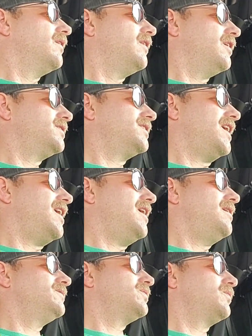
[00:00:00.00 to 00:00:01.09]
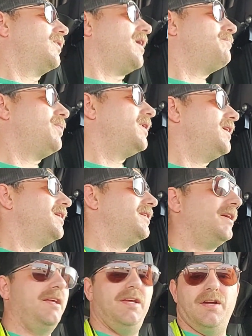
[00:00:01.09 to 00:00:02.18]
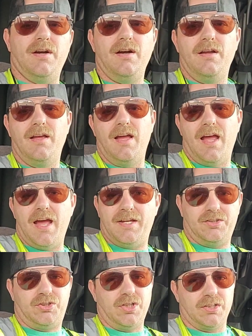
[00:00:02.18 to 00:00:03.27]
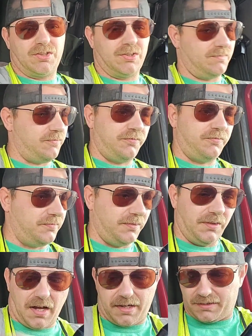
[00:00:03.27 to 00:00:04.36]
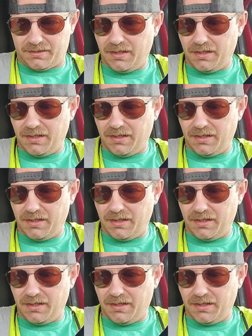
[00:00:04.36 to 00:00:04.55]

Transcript: there's times where I put it into gear and it just like